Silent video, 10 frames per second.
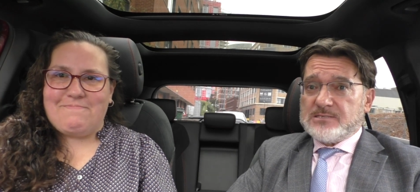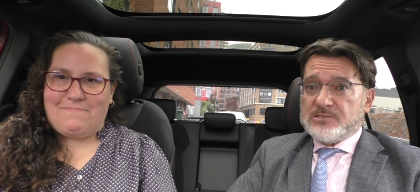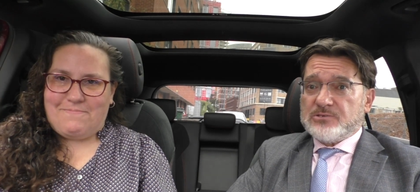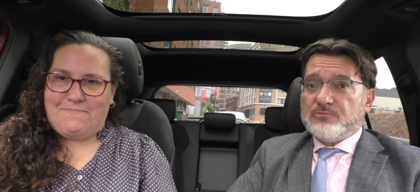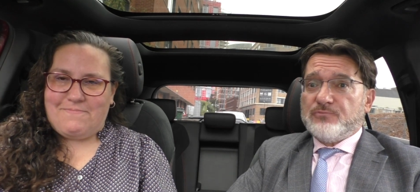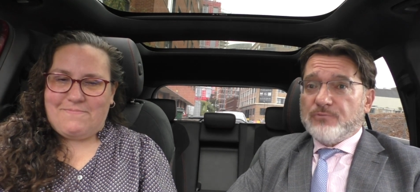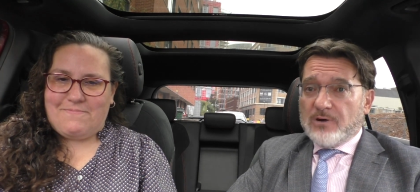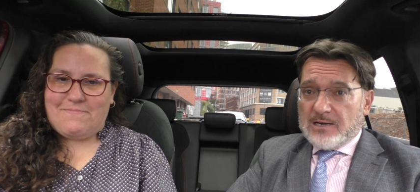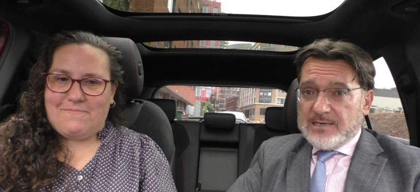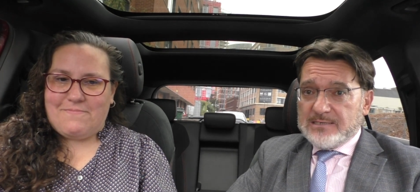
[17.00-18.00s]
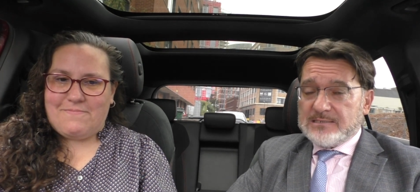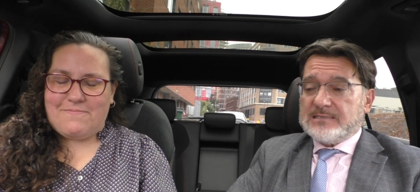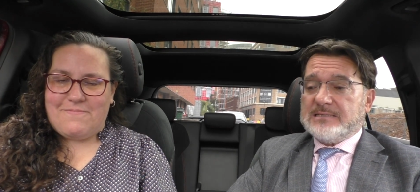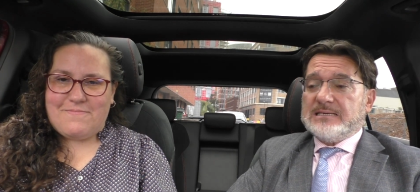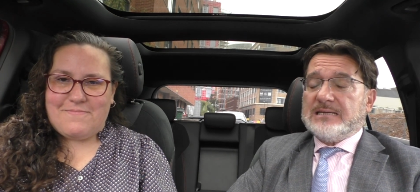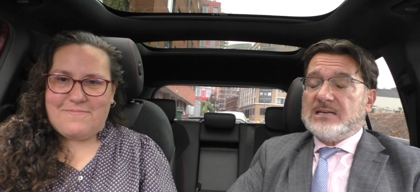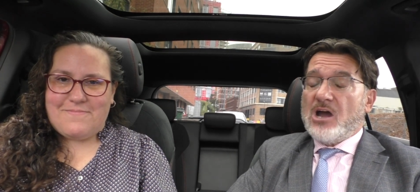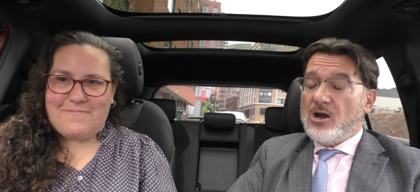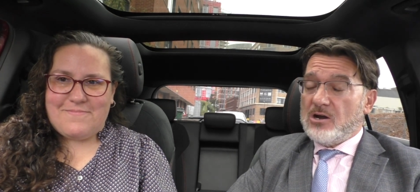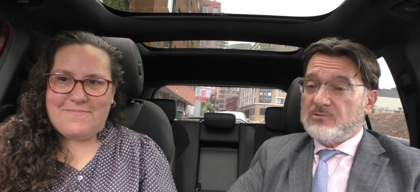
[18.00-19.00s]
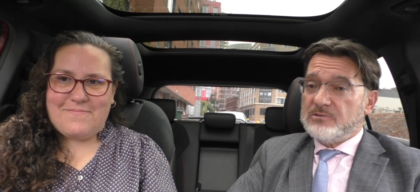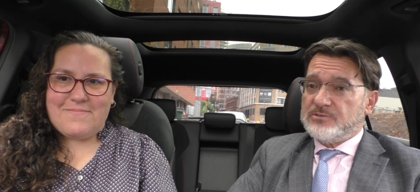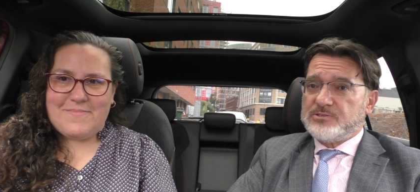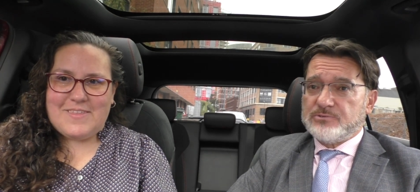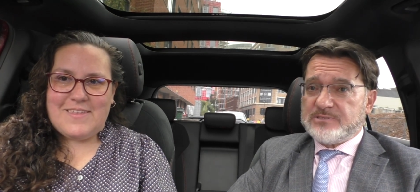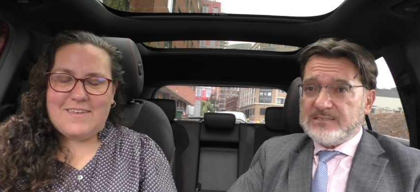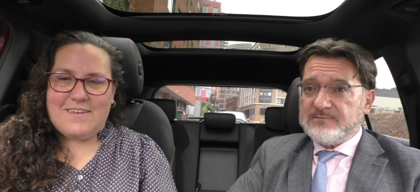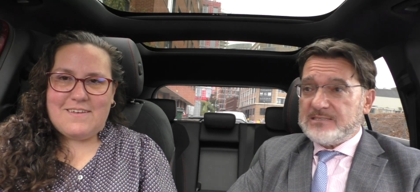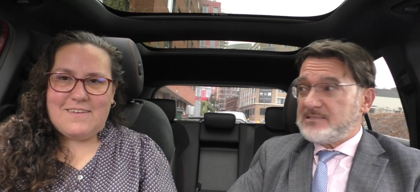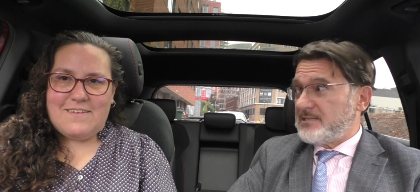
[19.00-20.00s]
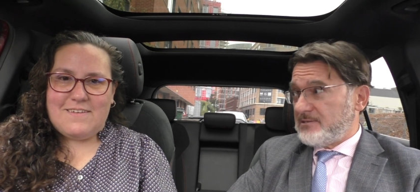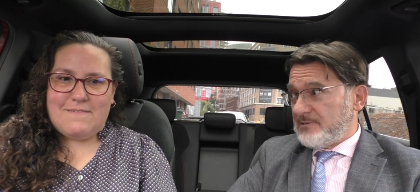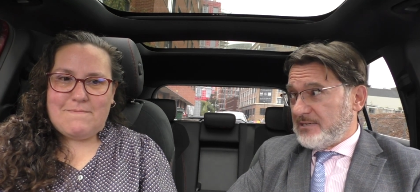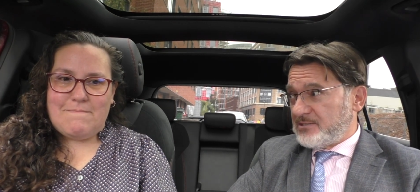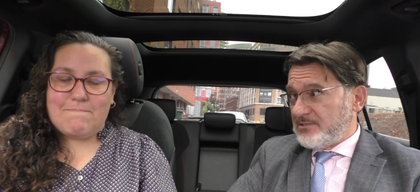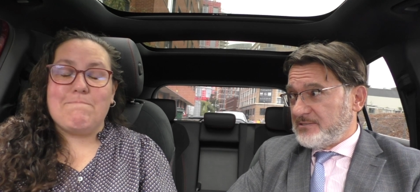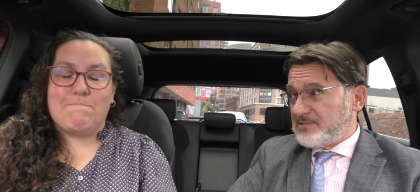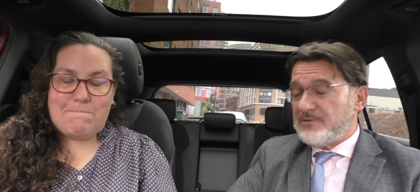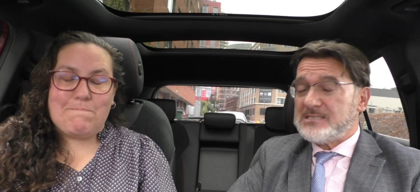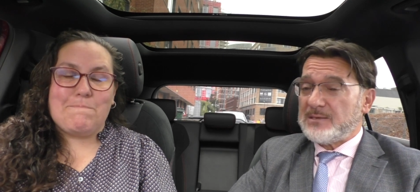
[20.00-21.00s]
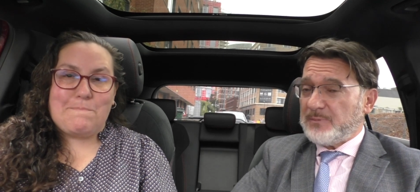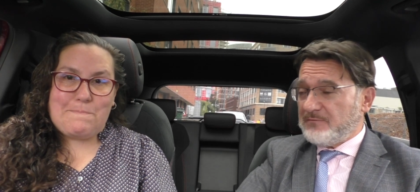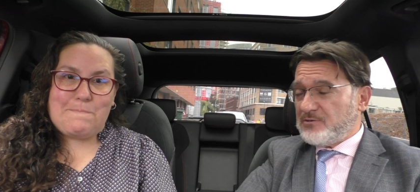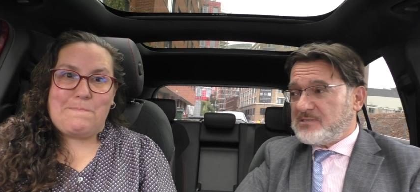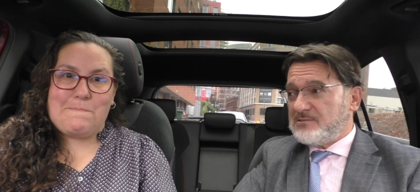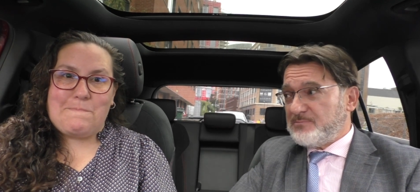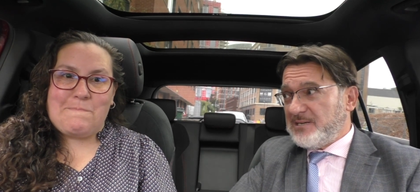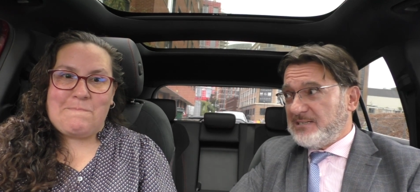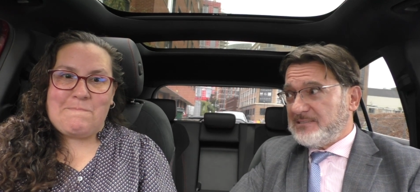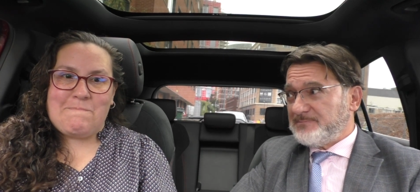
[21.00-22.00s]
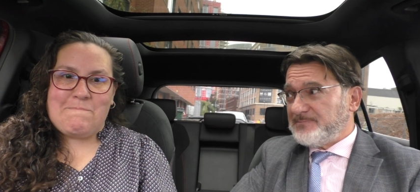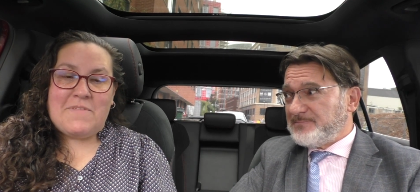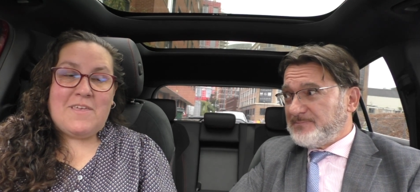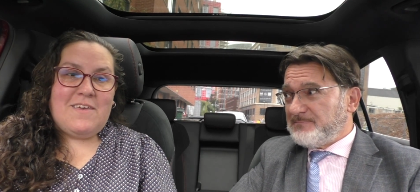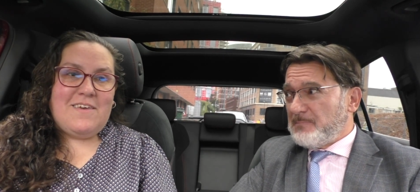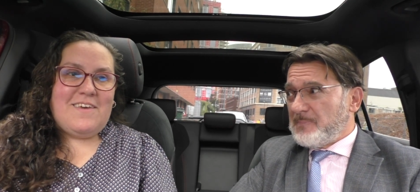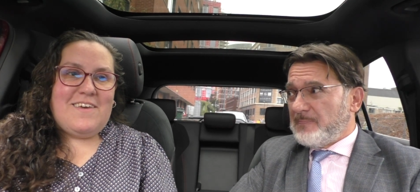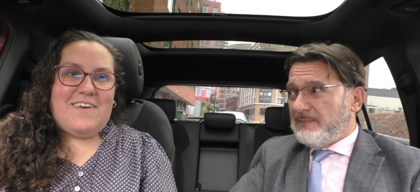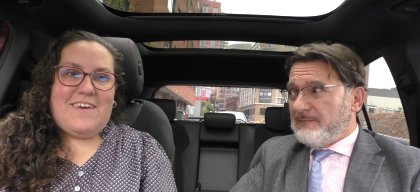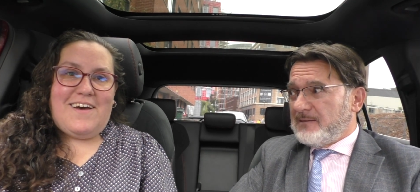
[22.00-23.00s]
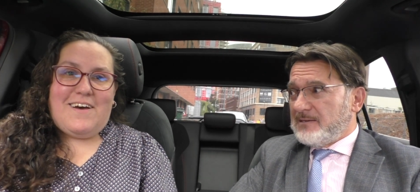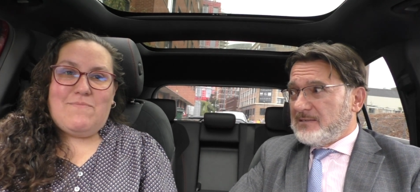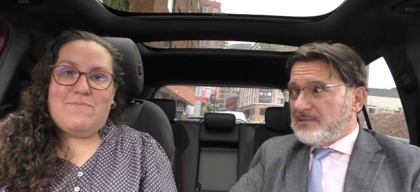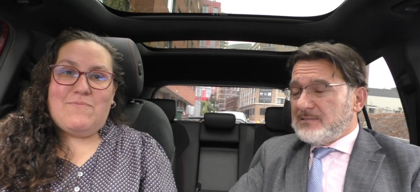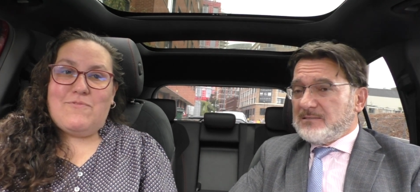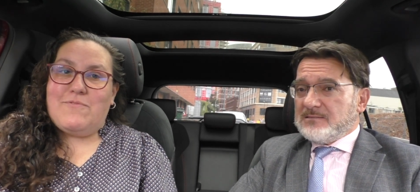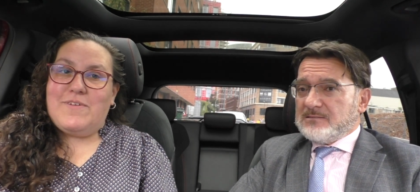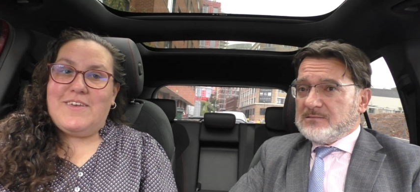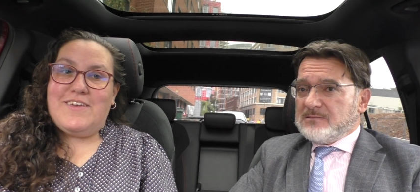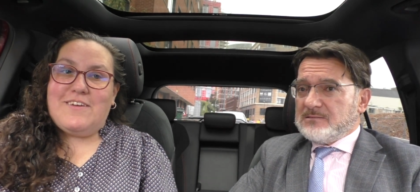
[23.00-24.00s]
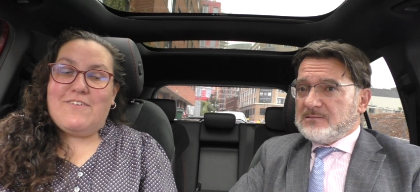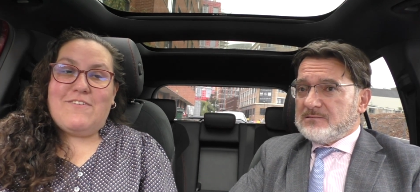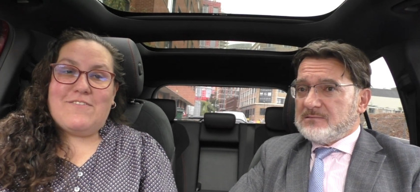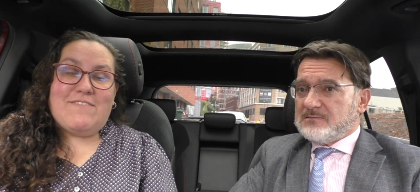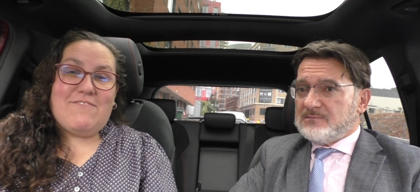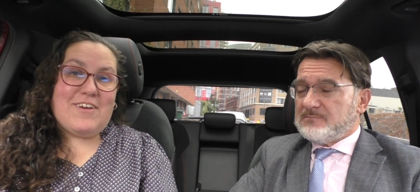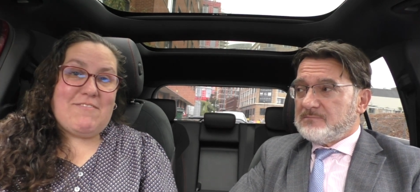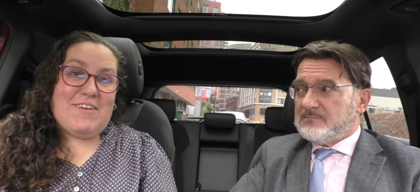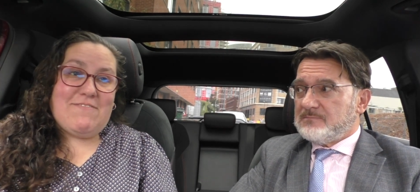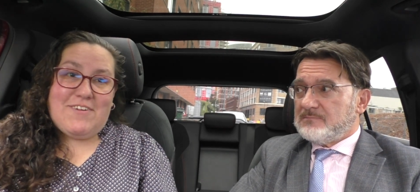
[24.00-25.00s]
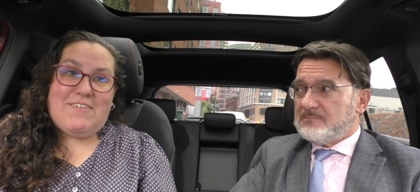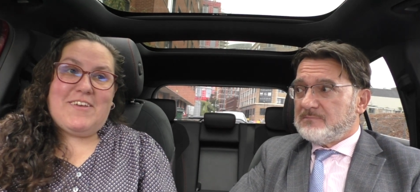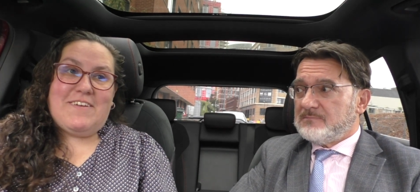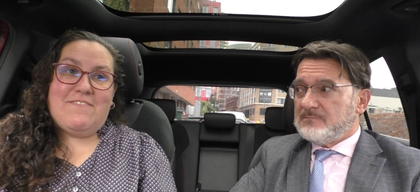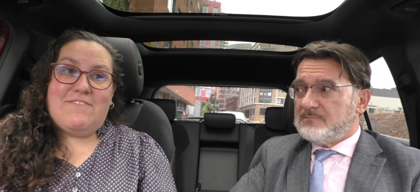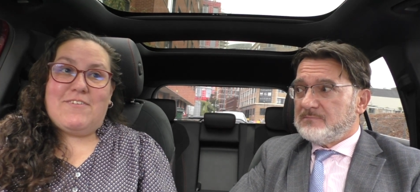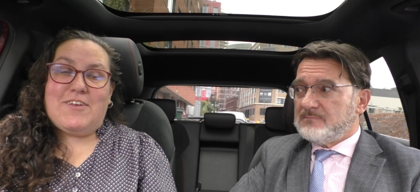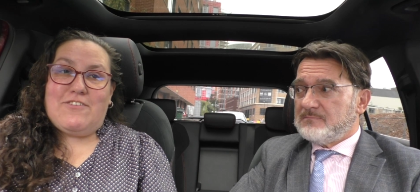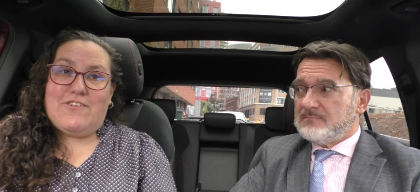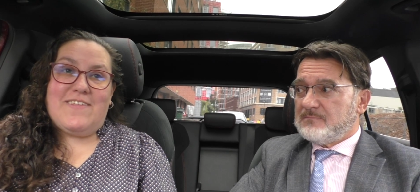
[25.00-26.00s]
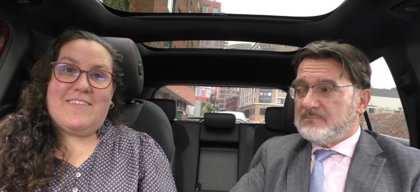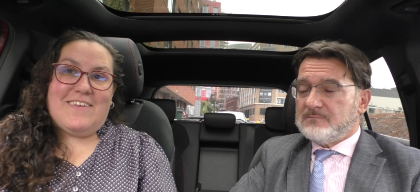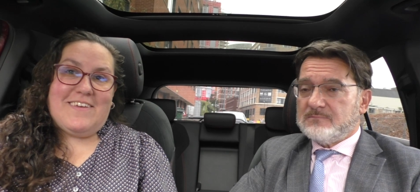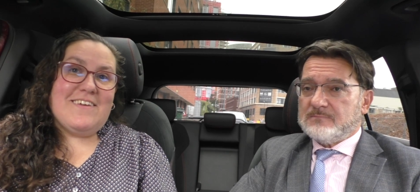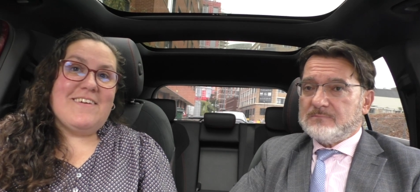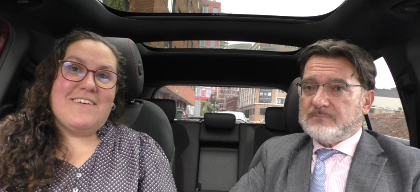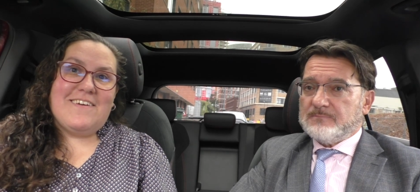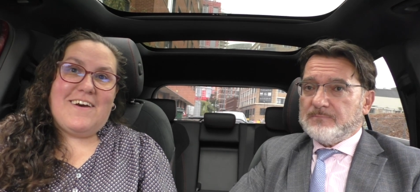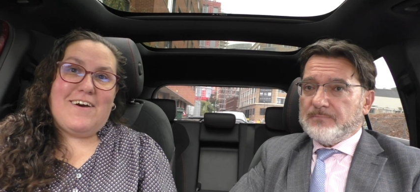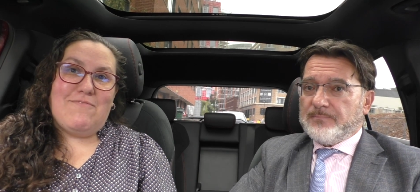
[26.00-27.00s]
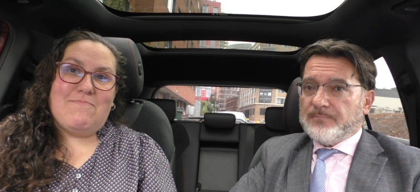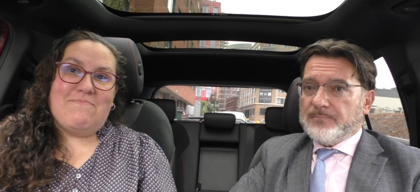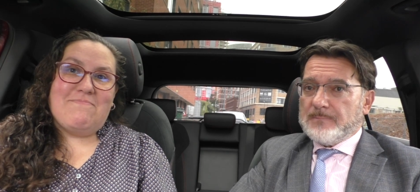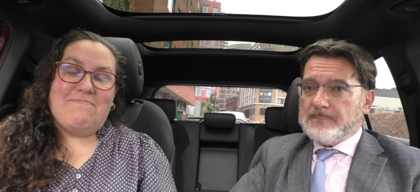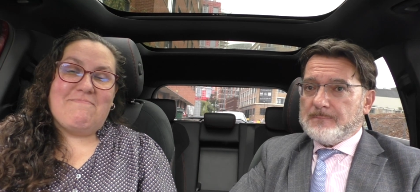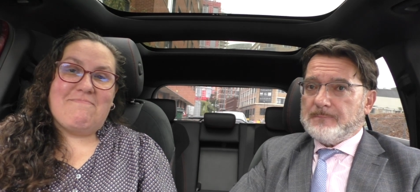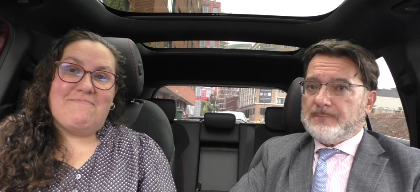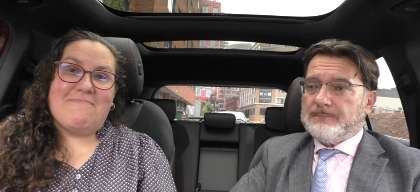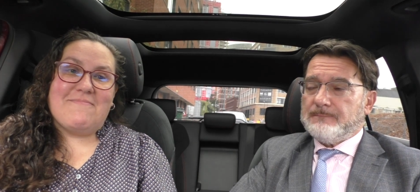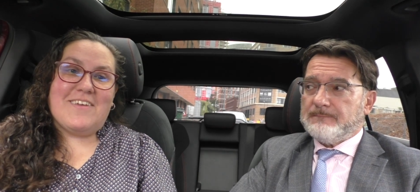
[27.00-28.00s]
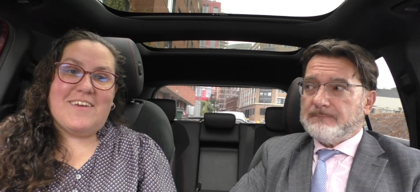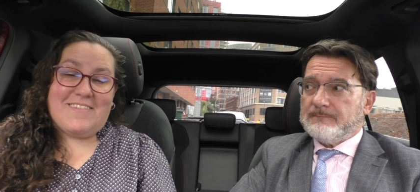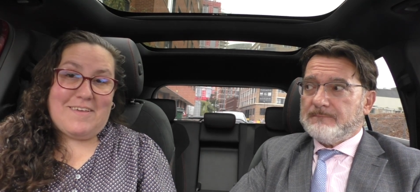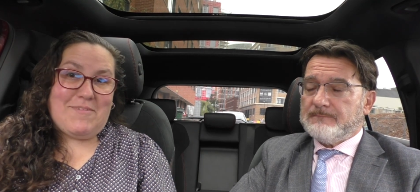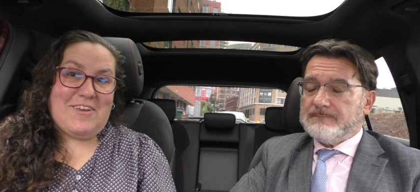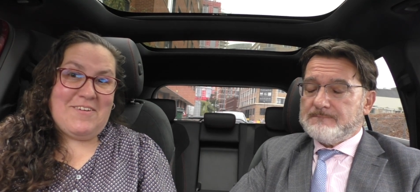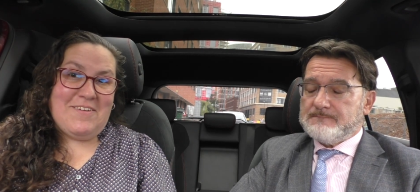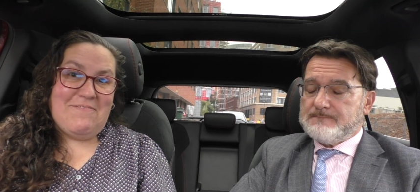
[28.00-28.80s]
Speaker 1: to you why and how you should deal with the situation. So, what's happened was Romina.
Speaker 2: Um, we got a very, very, very chatty um, examiner.